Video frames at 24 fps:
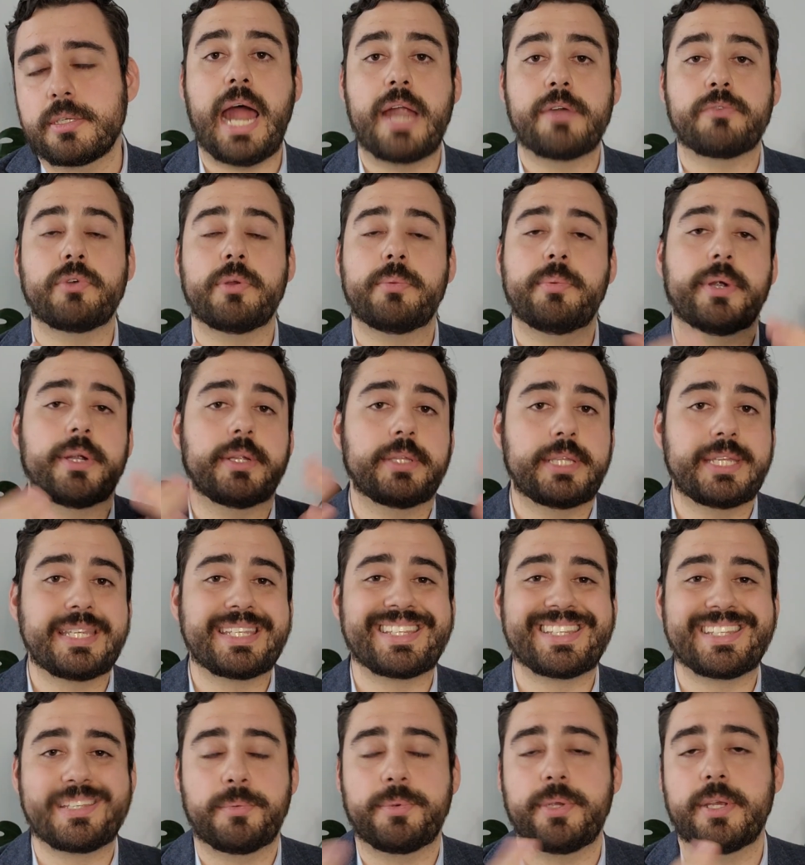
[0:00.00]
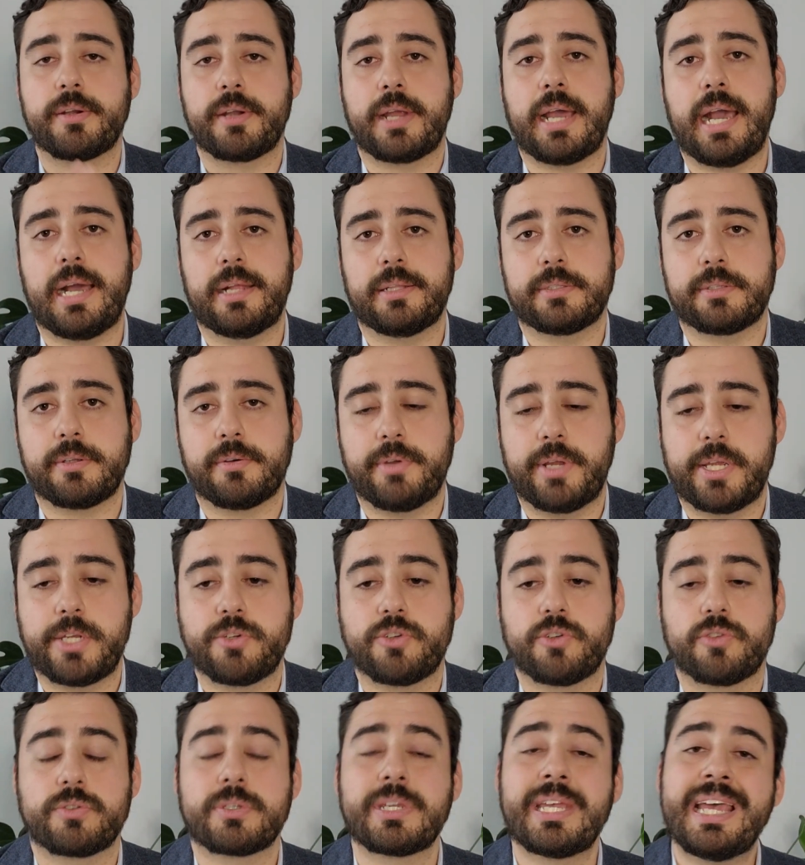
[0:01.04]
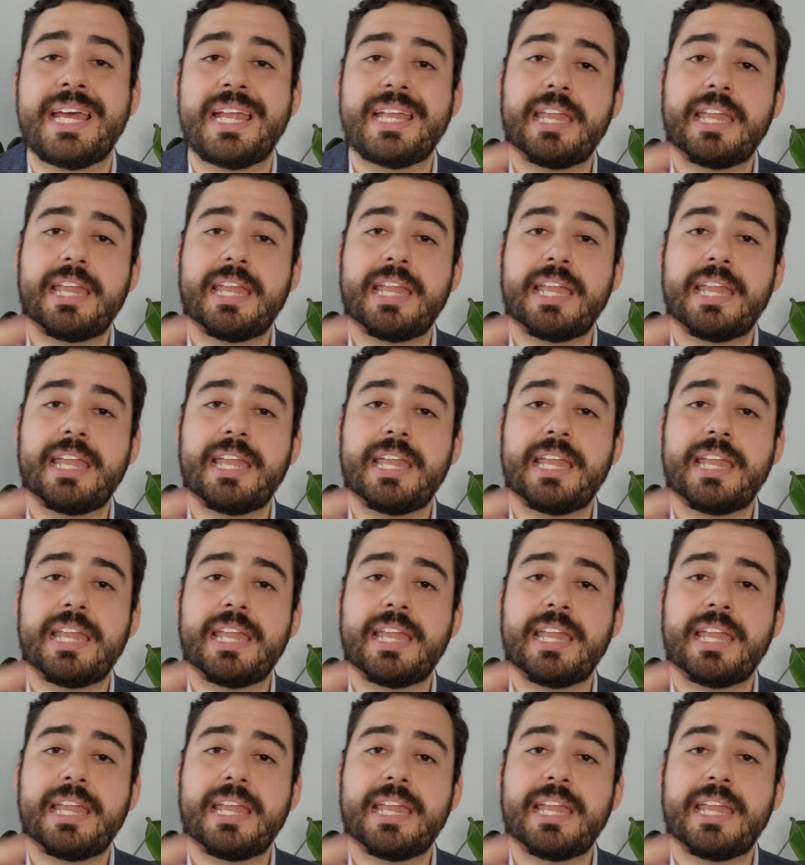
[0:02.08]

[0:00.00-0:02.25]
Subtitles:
and revert these severe alterations.